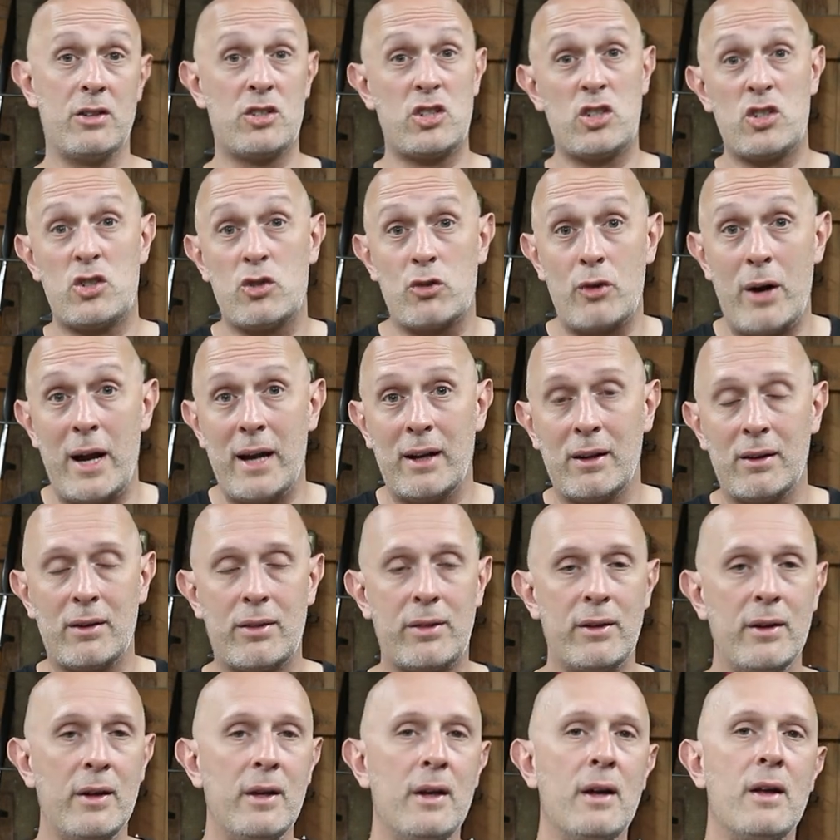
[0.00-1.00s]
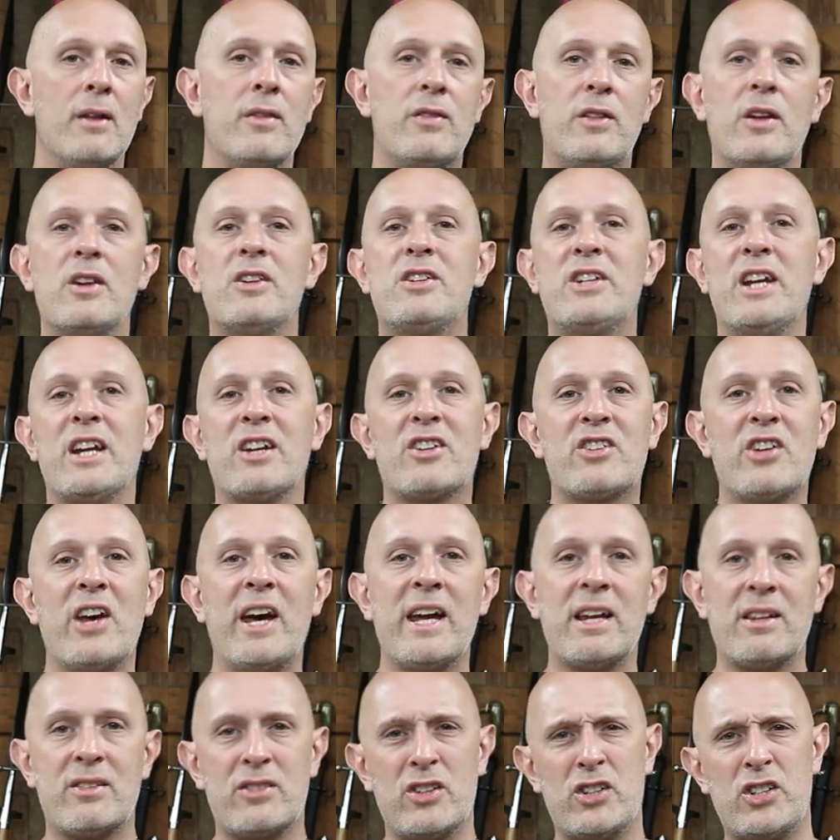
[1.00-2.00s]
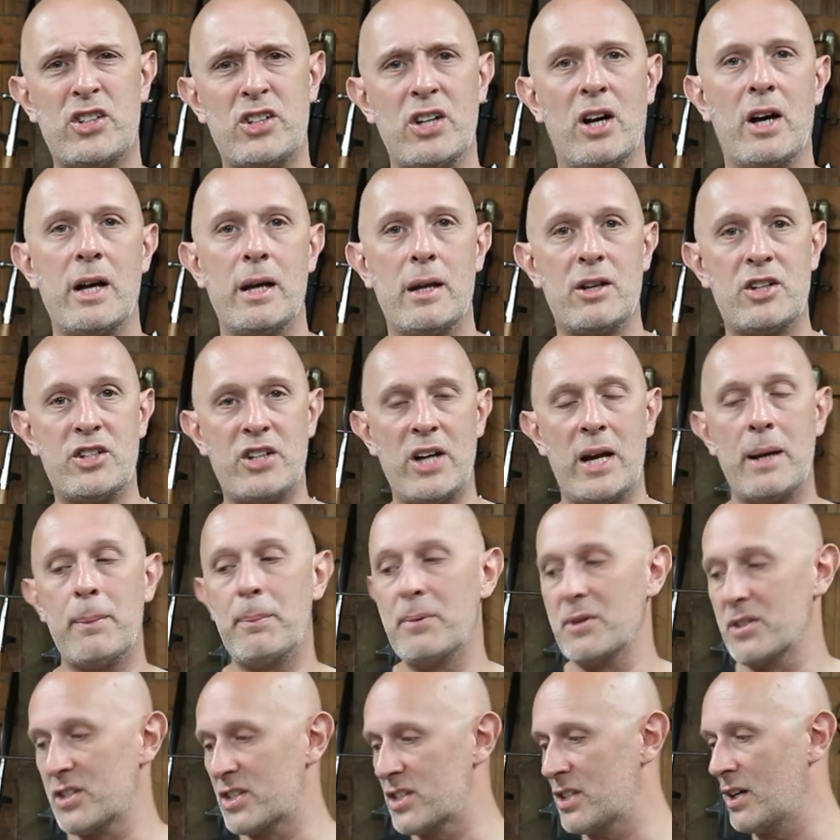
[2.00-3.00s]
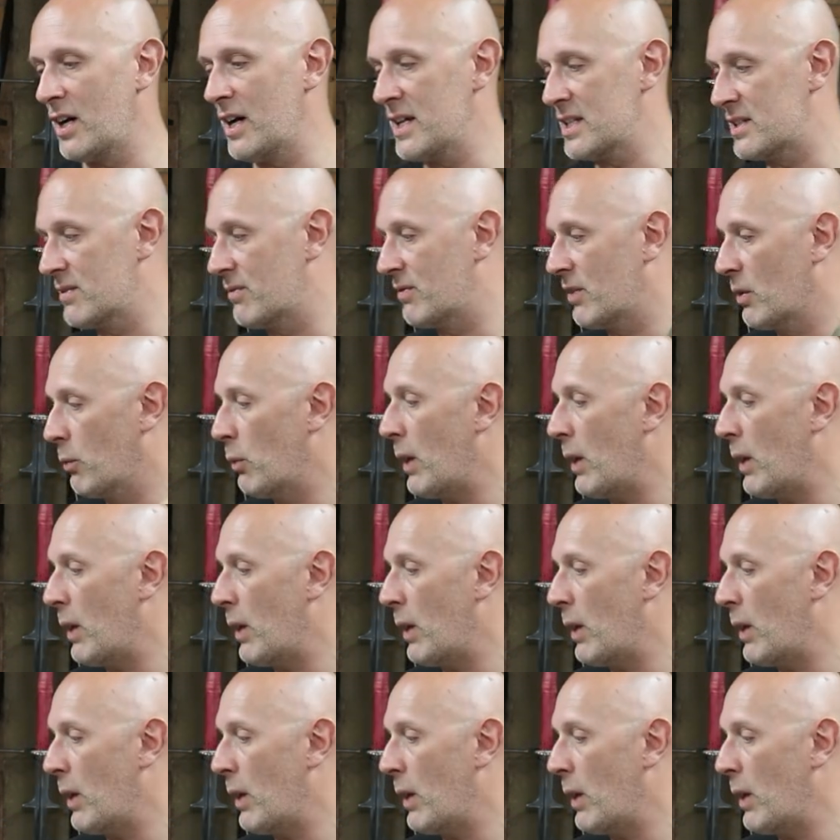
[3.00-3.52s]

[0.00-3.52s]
strength, that dictate the sh shape and size of the